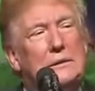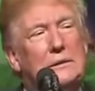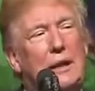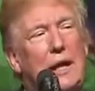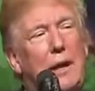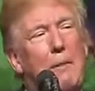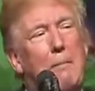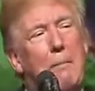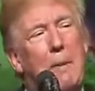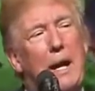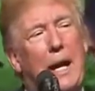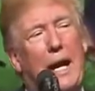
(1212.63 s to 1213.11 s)

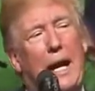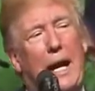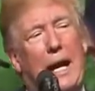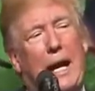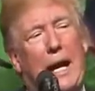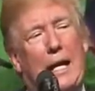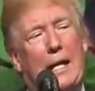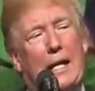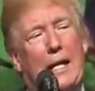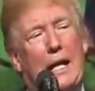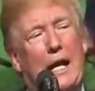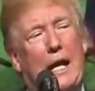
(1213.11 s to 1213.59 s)
a
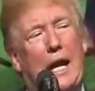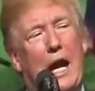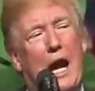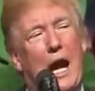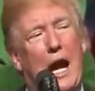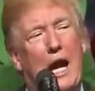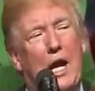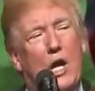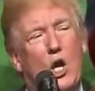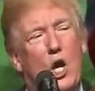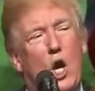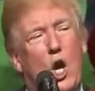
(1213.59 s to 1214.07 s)
man that
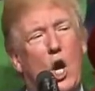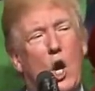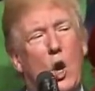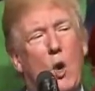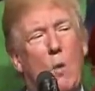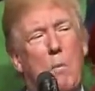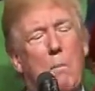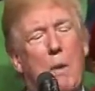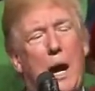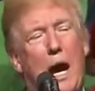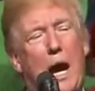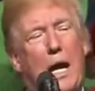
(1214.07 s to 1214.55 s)
I
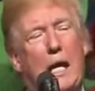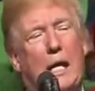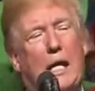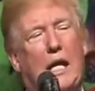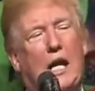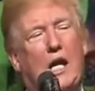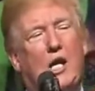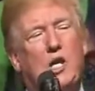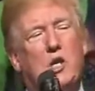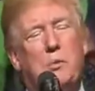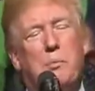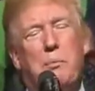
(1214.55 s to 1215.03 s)
know Mike
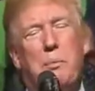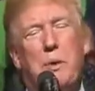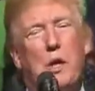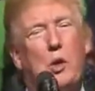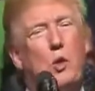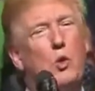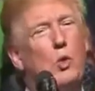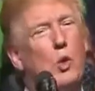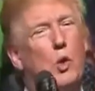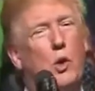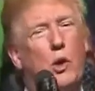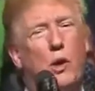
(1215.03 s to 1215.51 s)
has
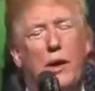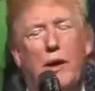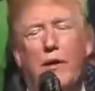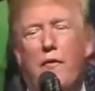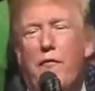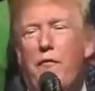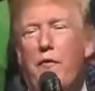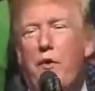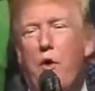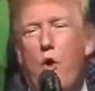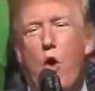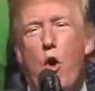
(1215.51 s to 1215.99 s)
been rooting
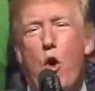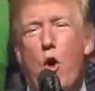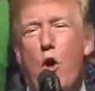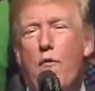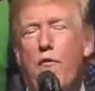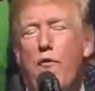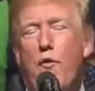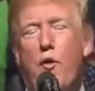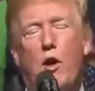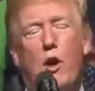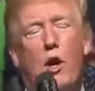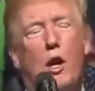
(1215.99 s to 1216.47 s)
for
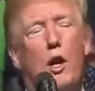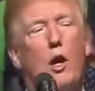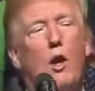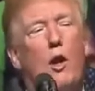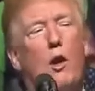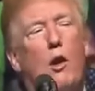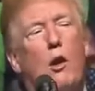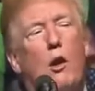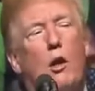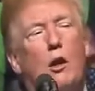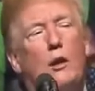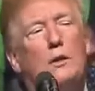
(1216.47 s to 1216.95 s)
a
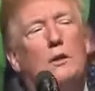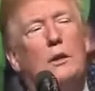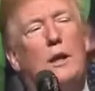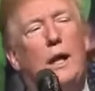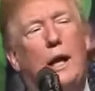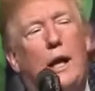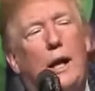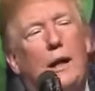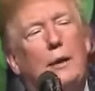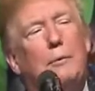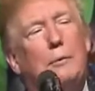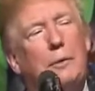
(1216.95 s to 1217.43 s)
long
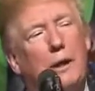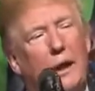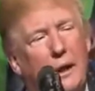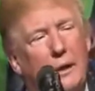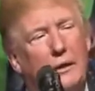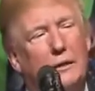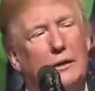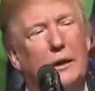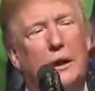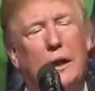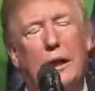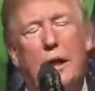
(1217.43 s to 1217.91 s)
time. I'll
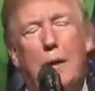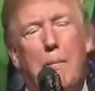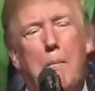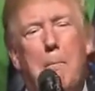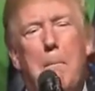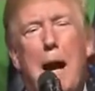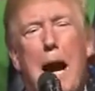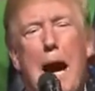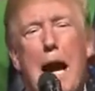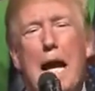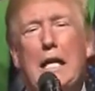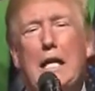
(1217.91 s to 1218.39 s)
tell you,
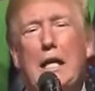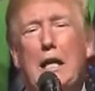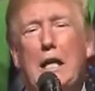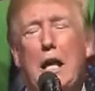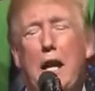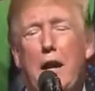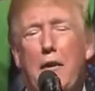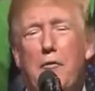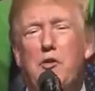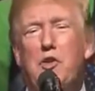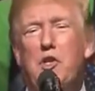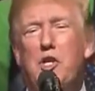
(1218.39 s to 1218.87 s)
Mike
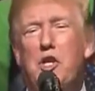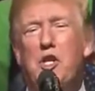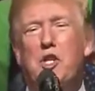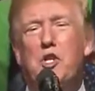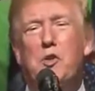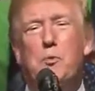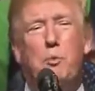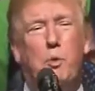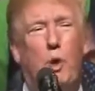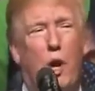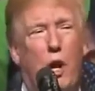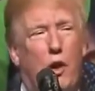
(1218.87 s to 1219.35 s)
loves
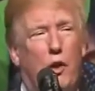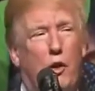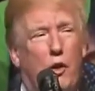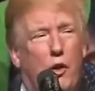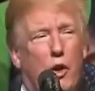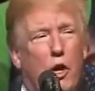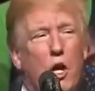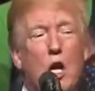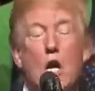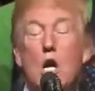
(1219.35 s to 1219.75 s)
his brother,